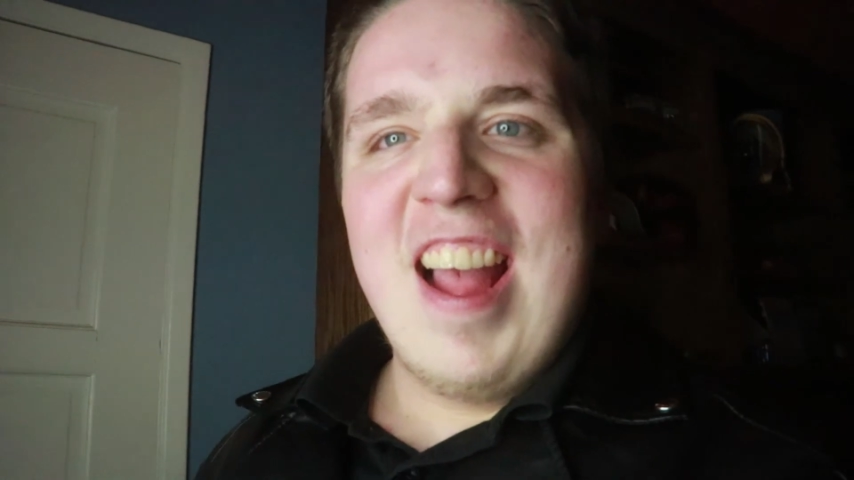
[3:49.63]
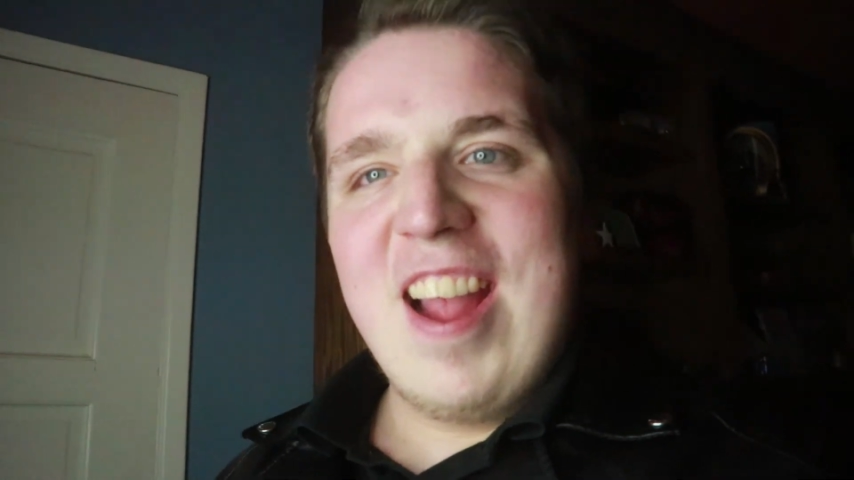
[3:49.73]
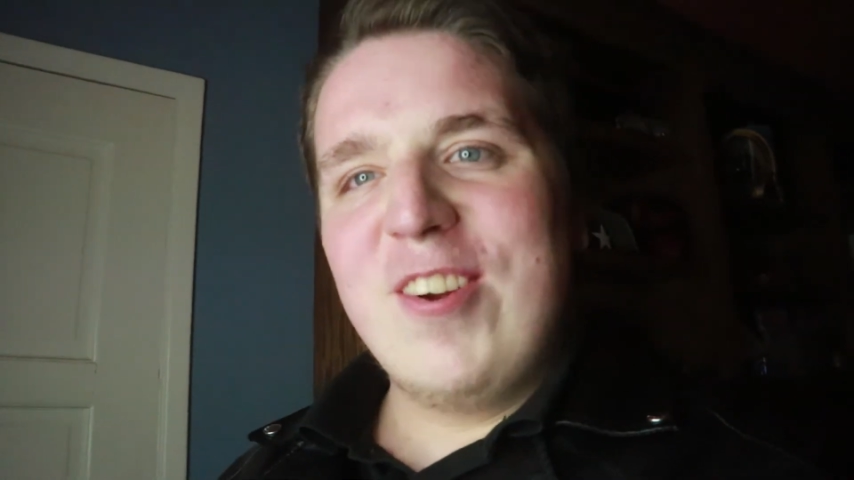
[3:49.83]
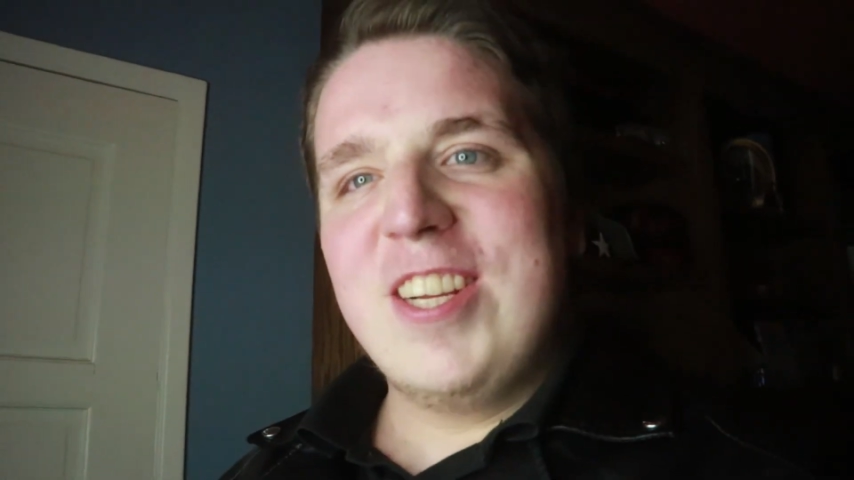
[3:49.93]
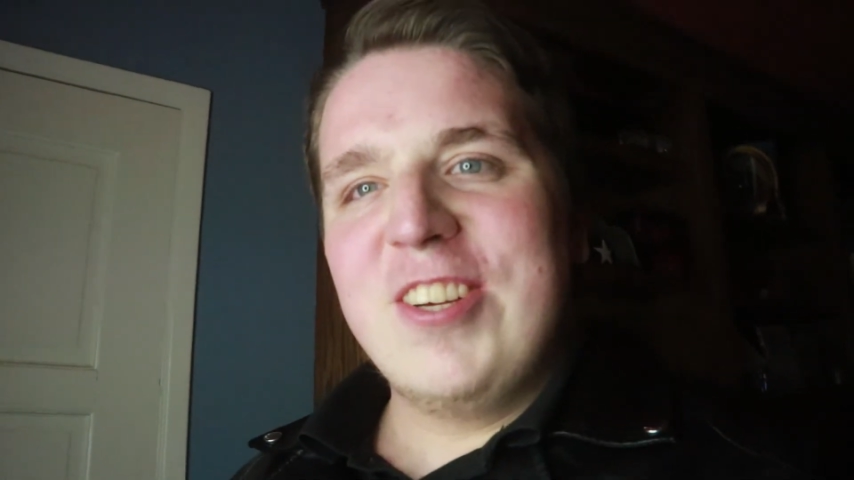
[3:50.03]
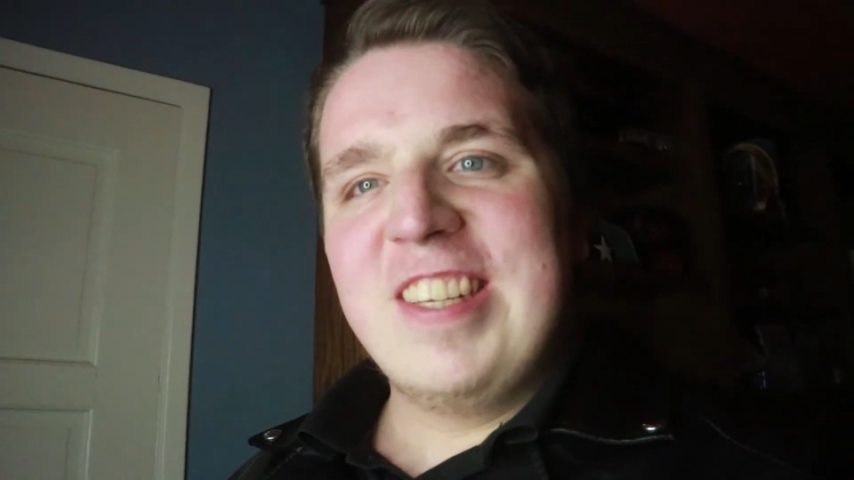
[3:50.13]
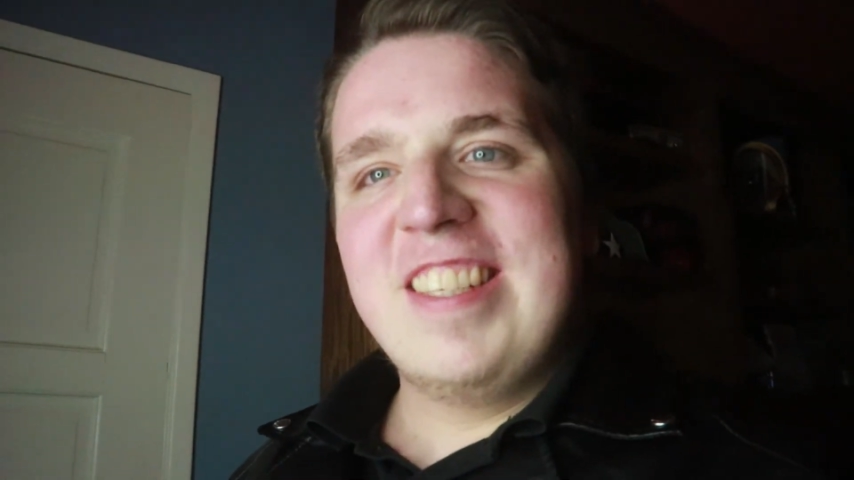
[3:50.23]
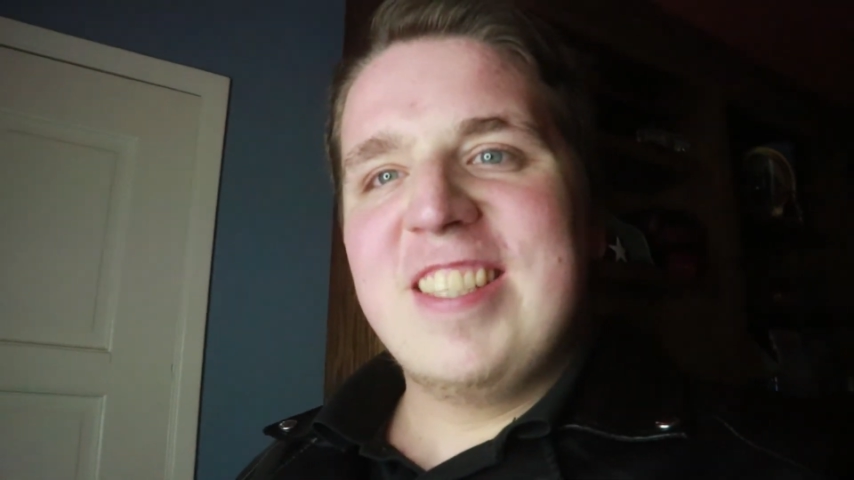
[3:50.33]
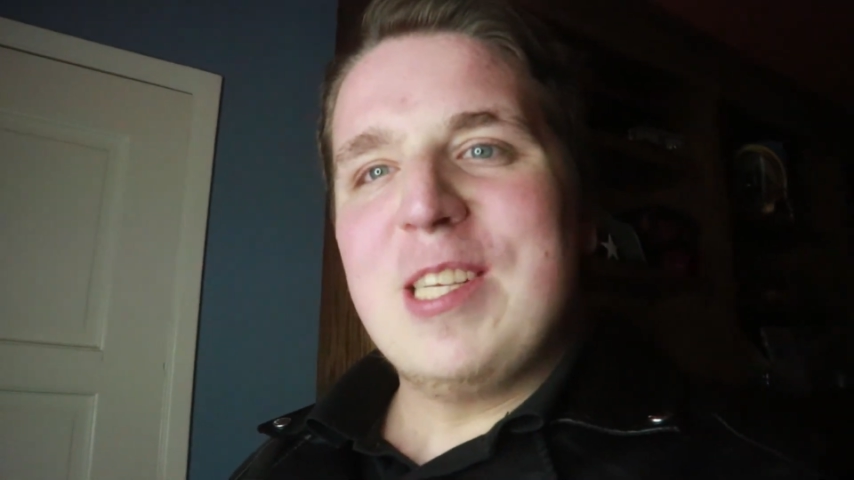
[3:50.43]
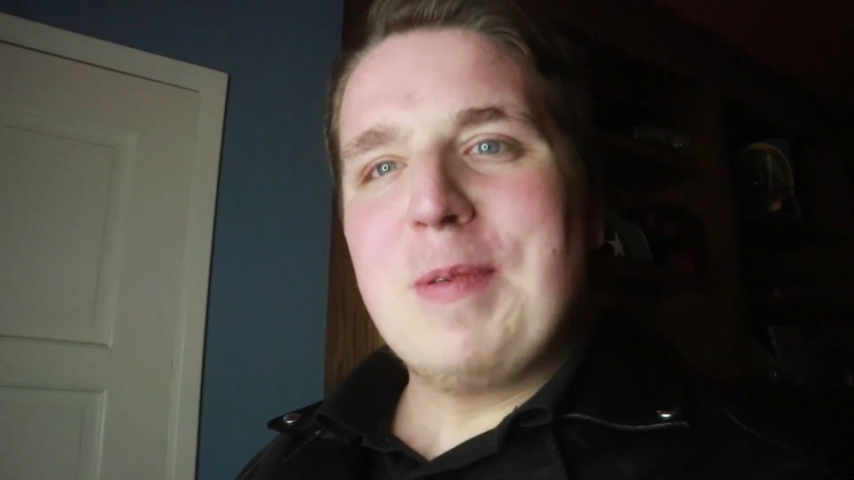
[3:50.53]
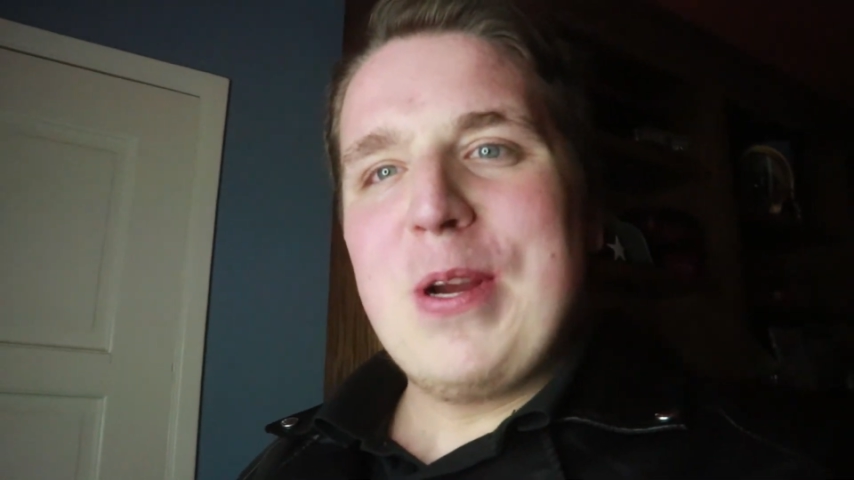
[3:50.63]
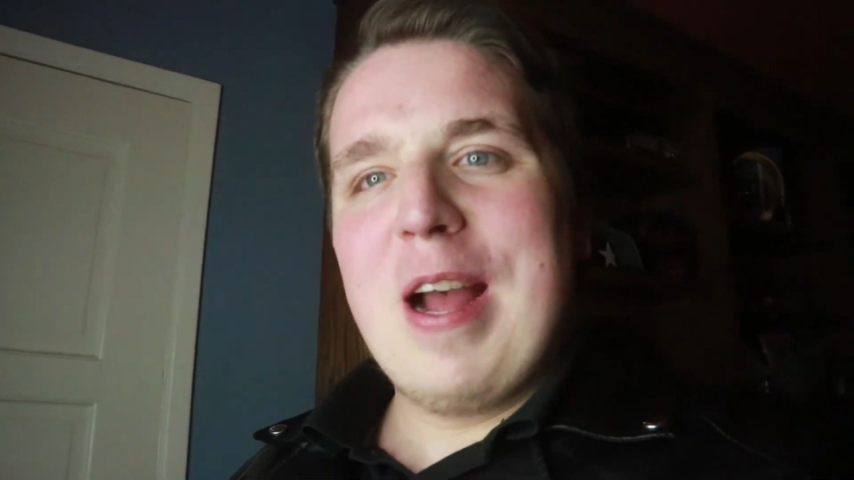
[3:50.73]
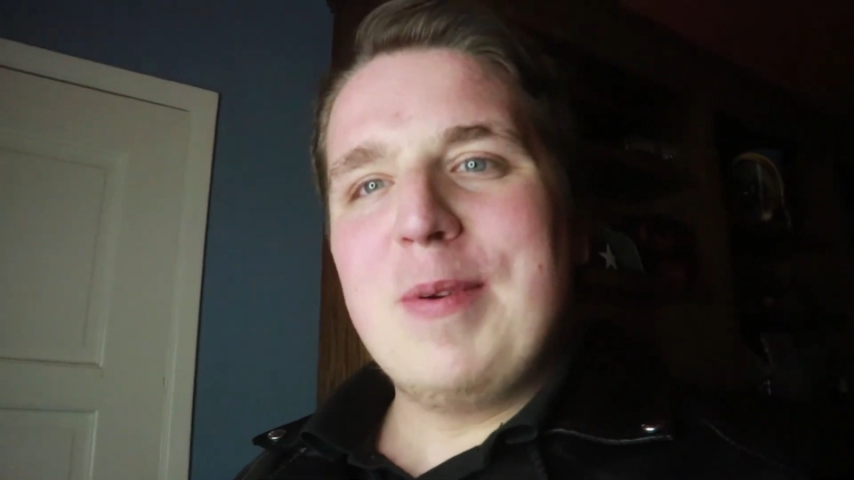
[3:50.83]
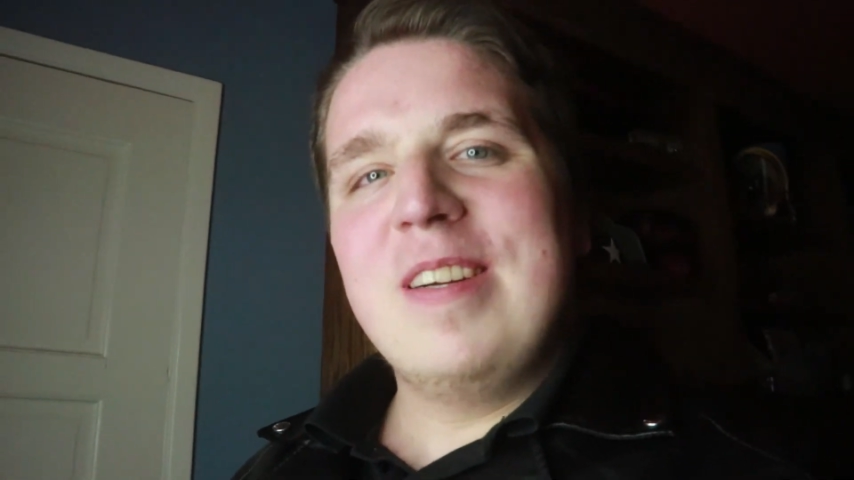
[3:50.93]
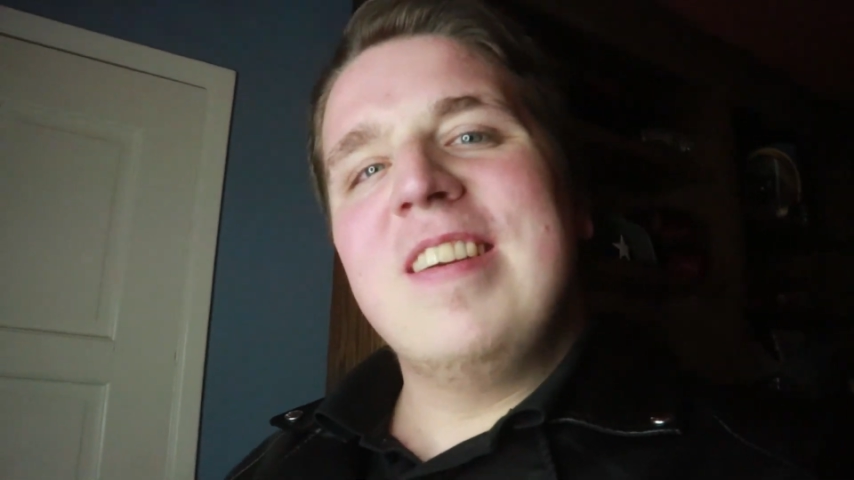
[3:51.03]
a returning
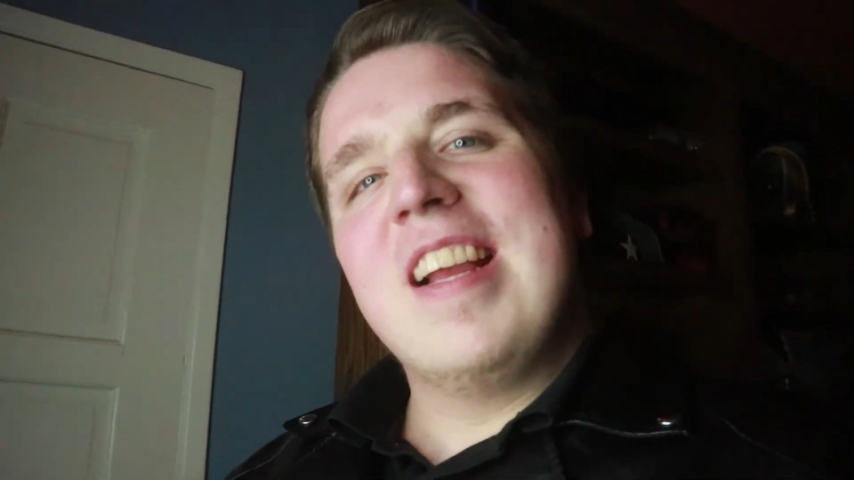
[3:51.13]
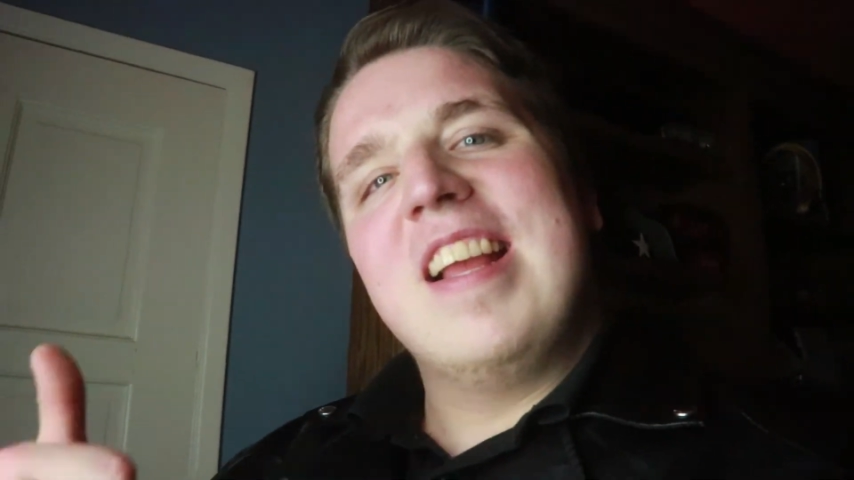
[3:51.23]
subscriber,